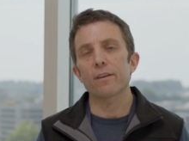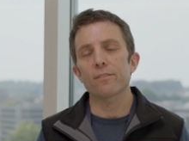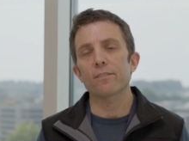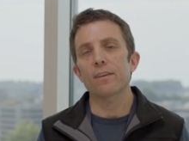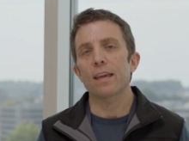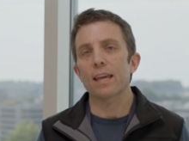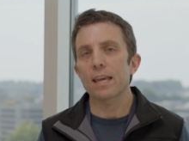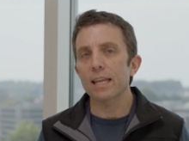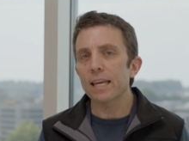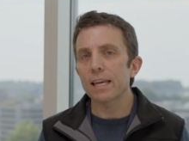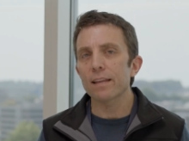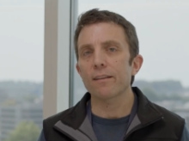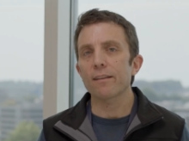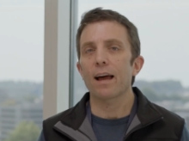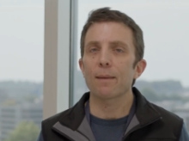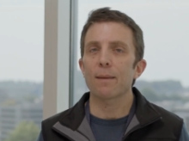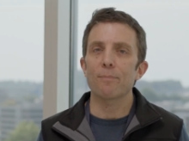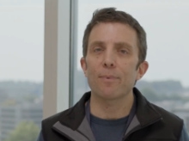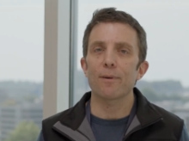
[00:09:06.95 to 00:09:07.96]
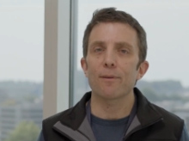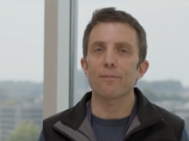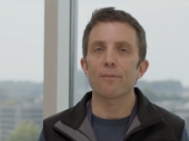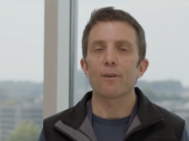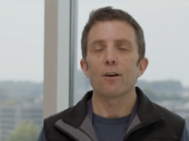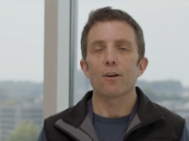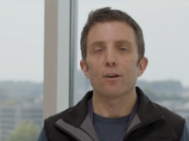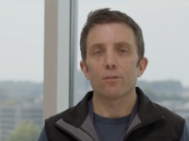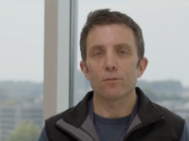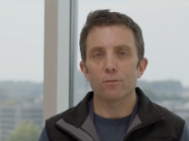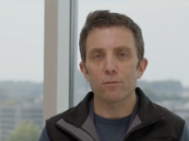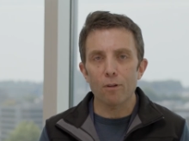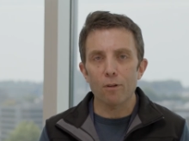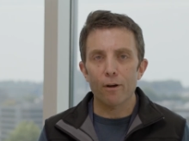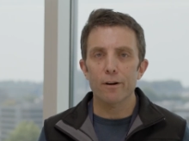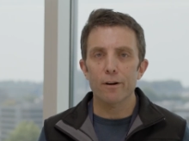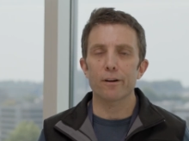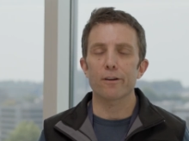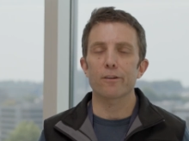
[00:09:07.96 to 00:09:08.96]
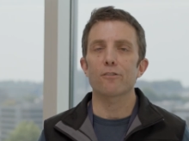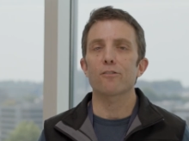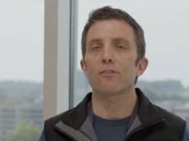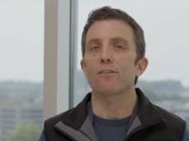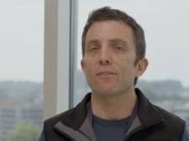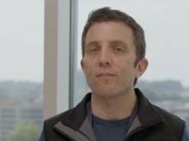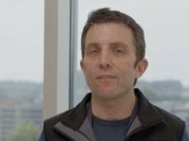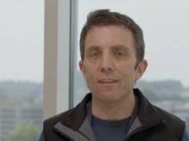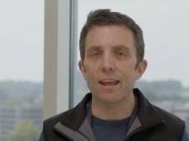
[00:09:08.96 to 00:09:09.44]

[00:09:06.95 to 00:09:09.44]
is any type of large